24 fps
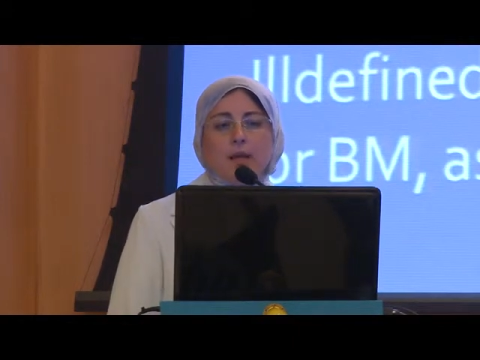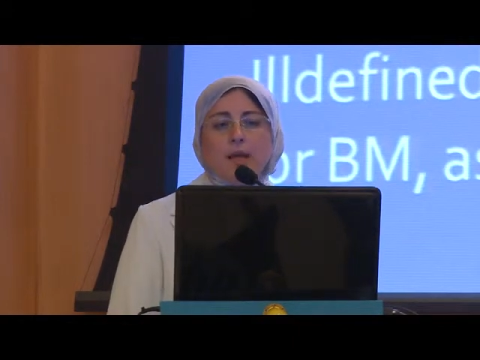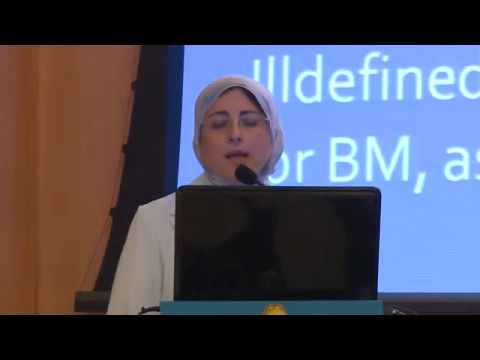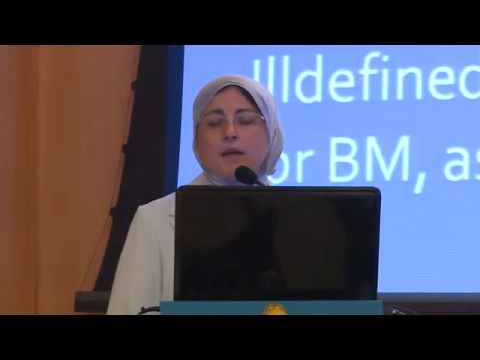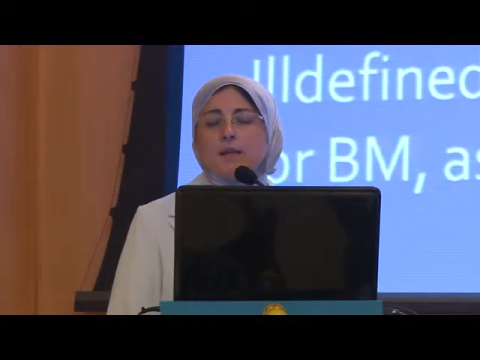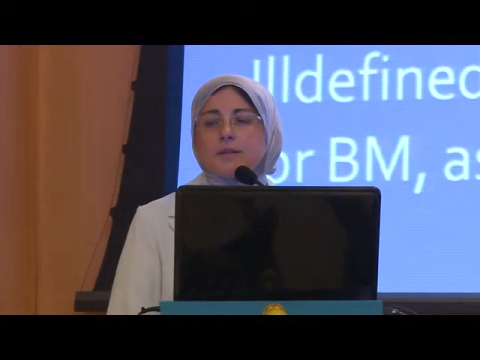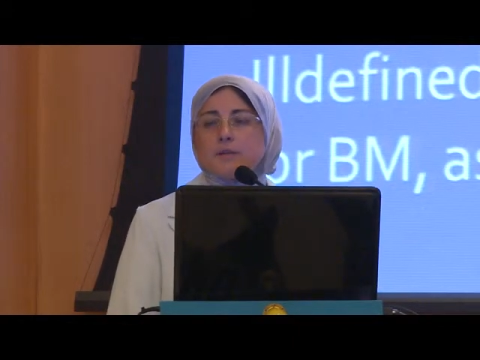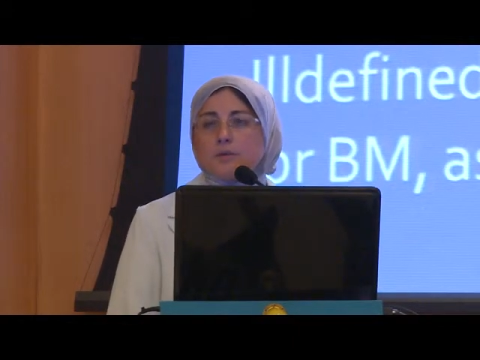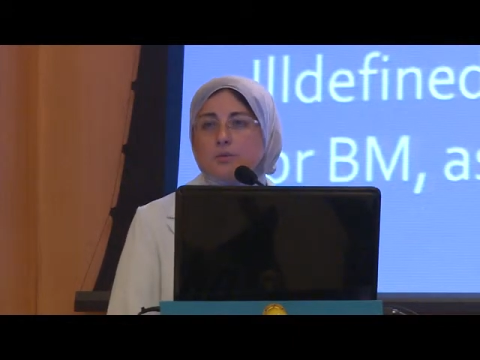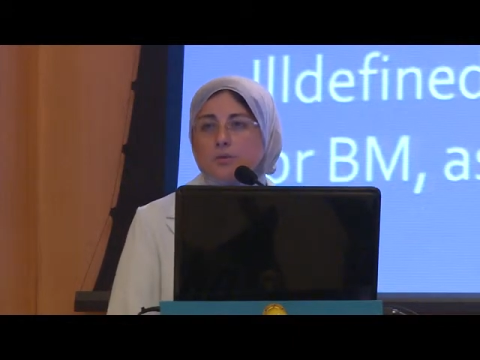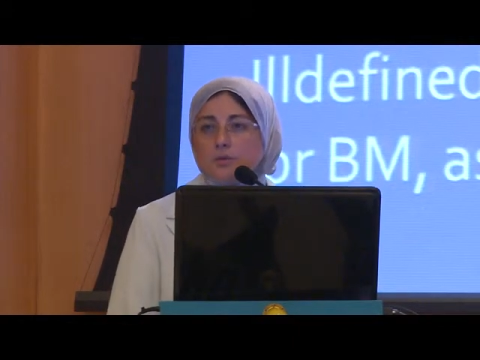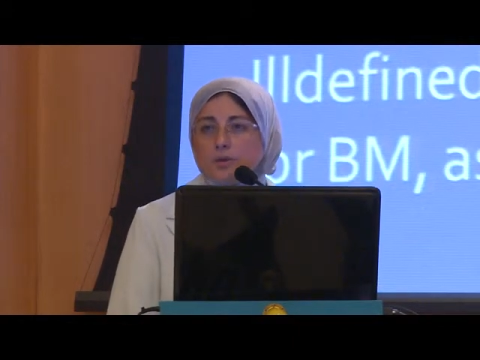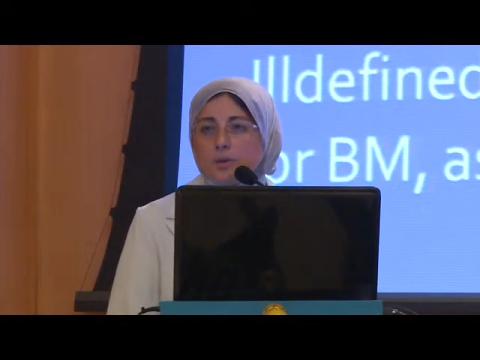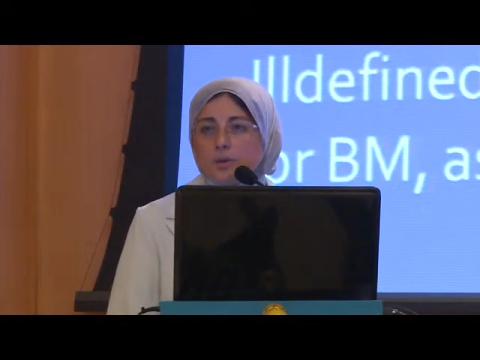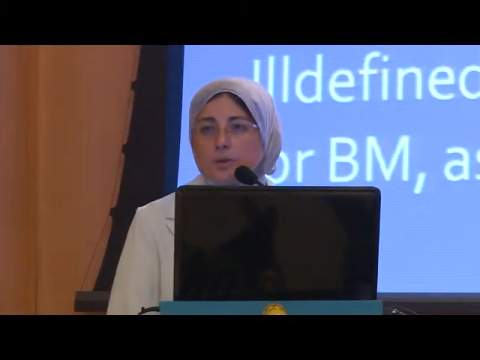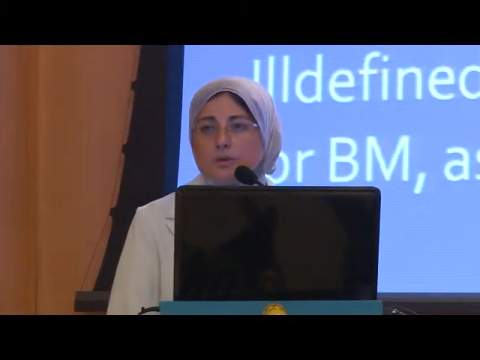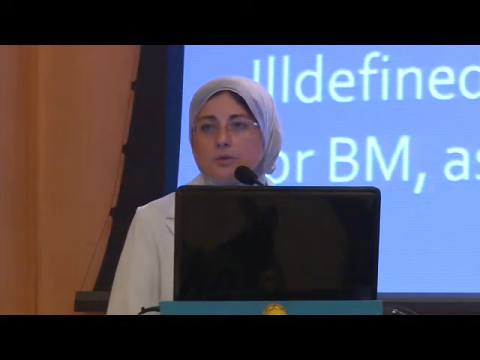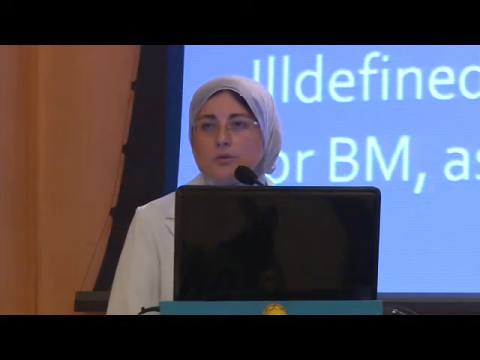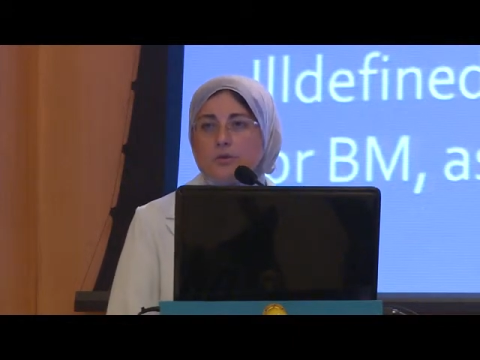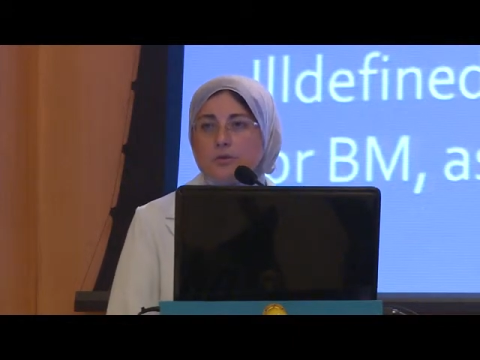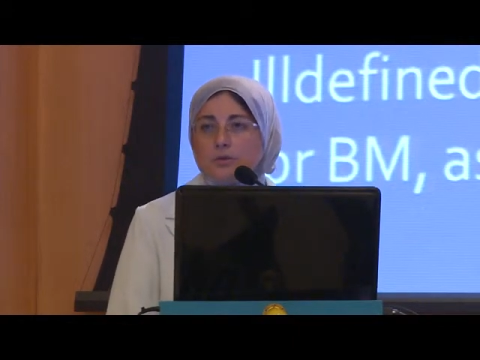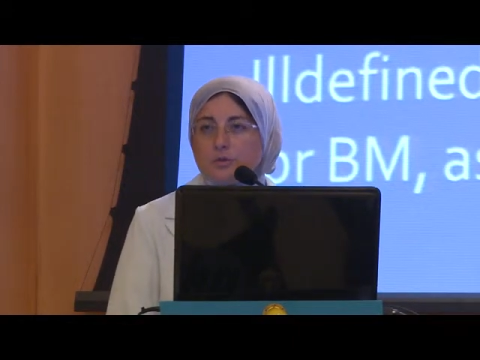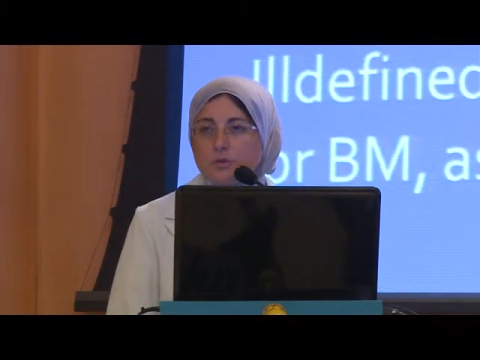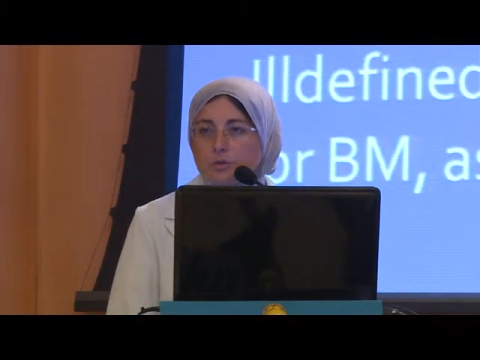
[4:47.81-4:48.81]

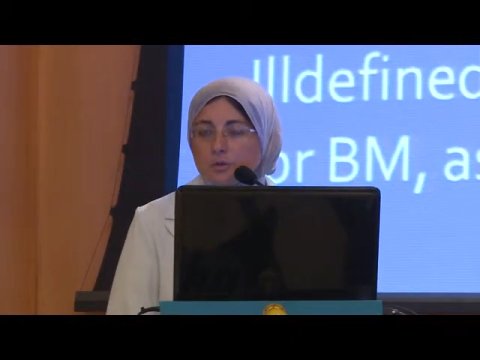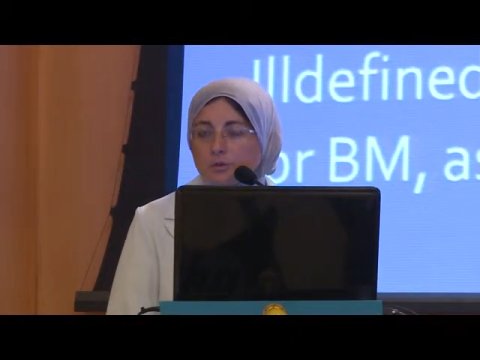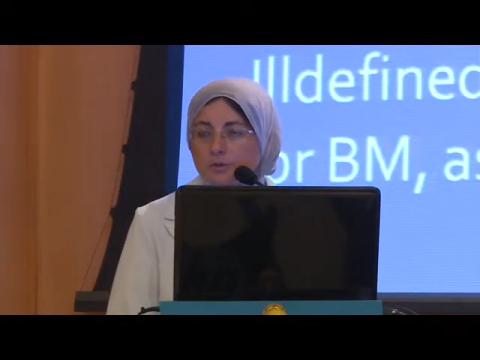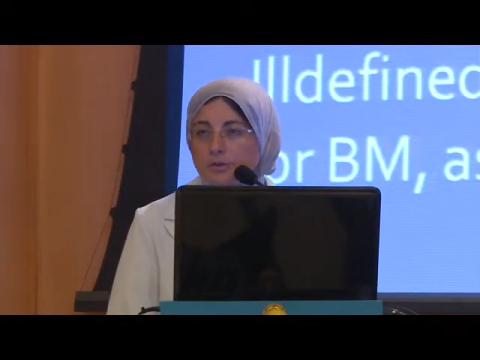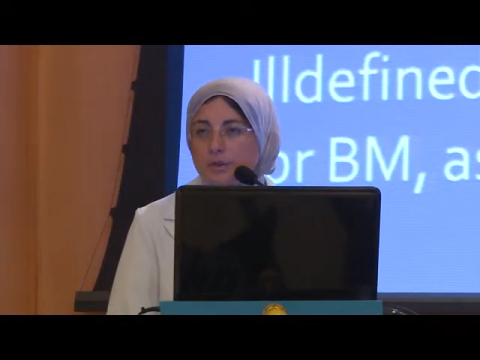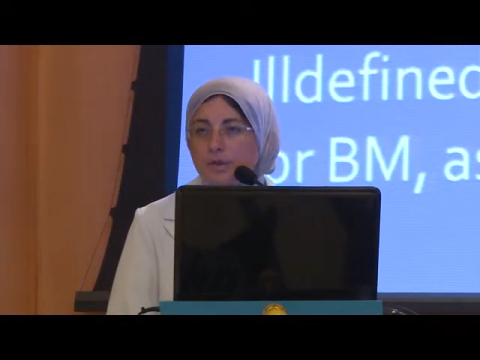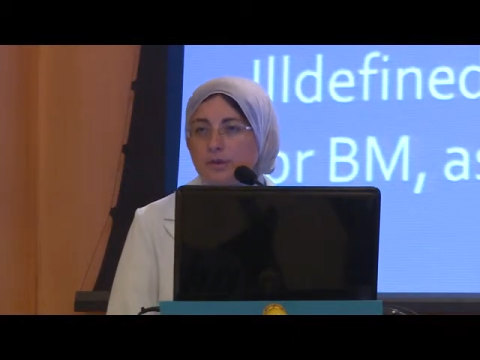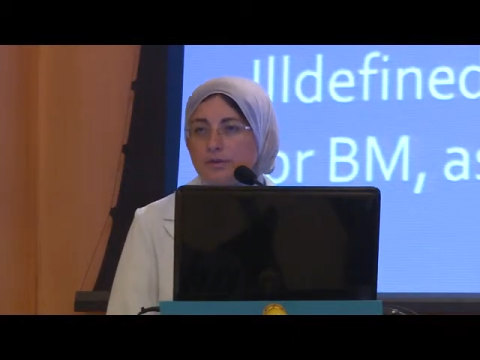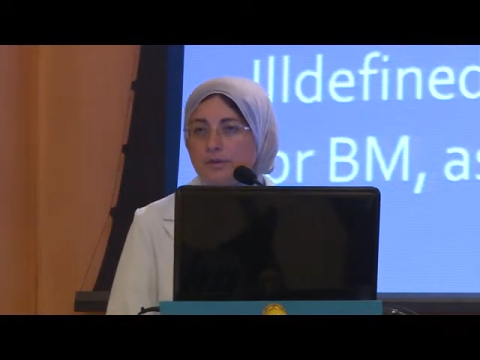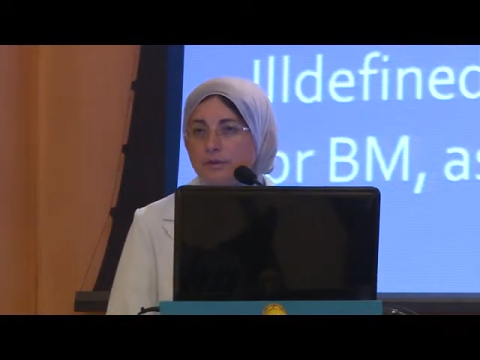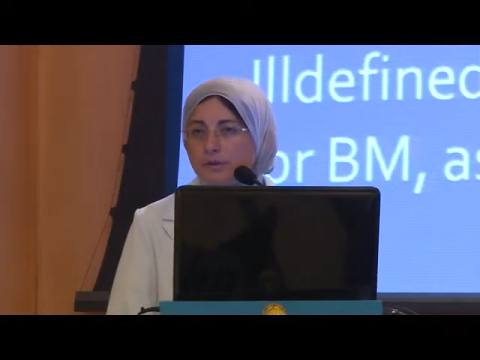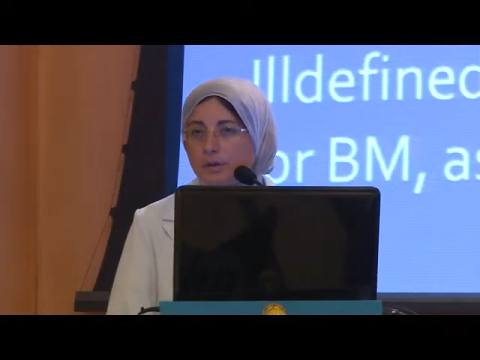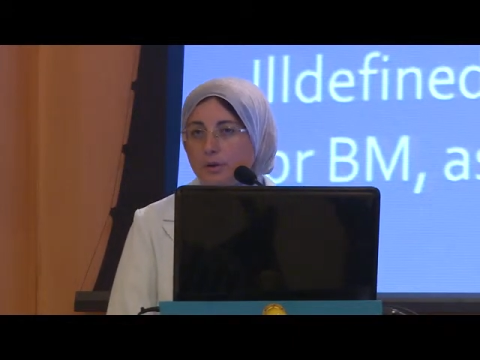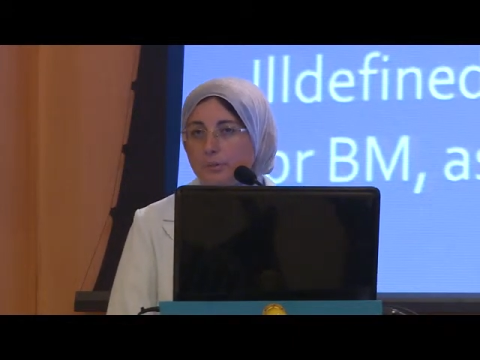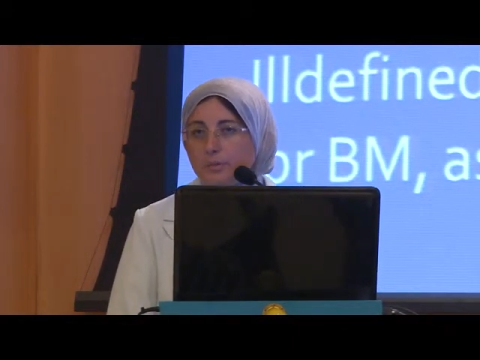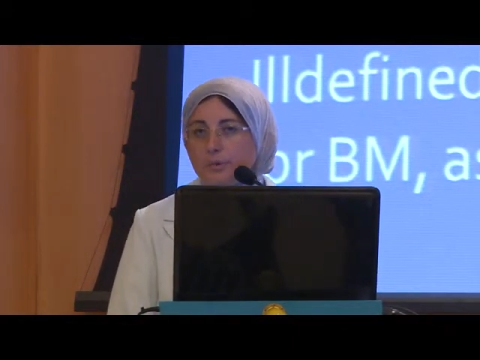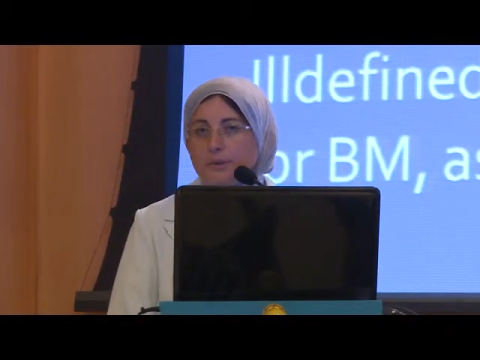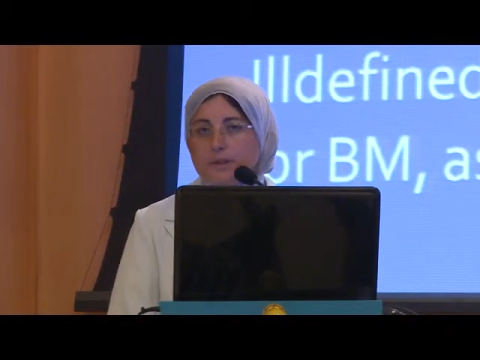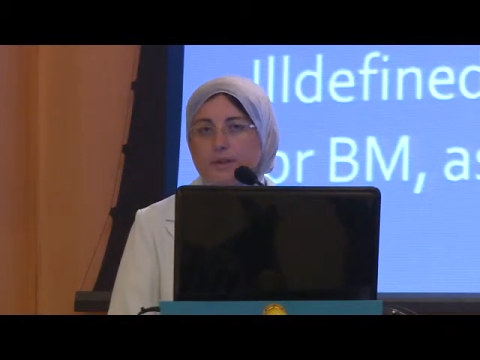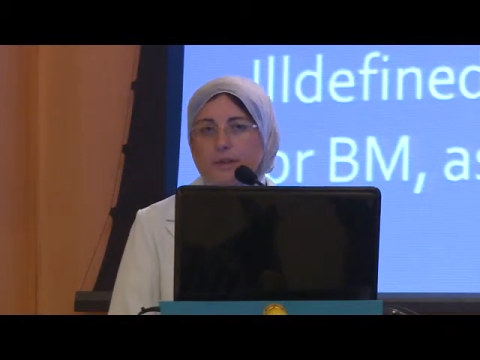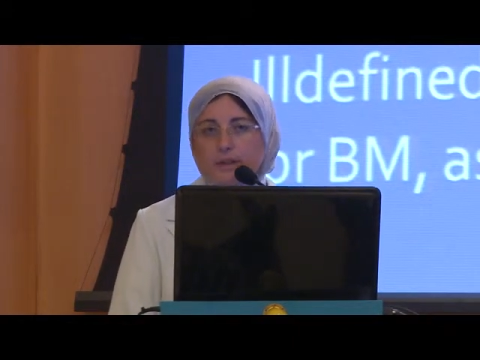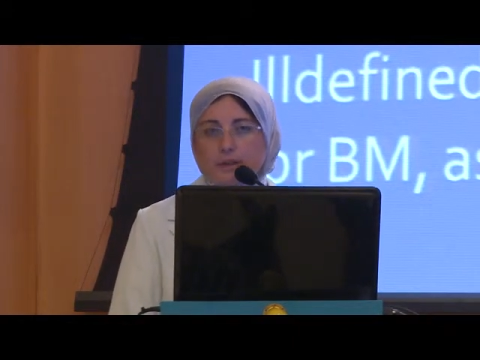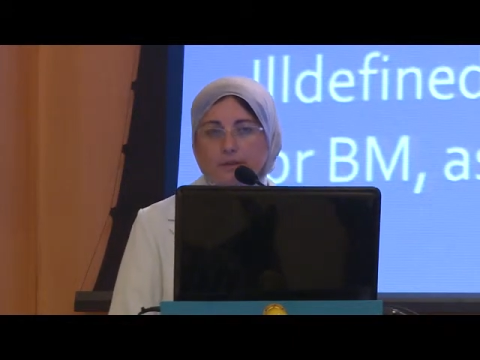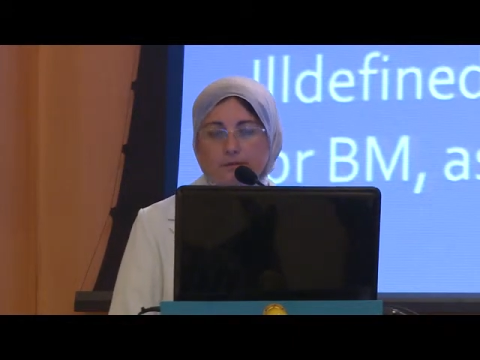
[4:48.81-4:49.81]
associated with nausea, vomiting,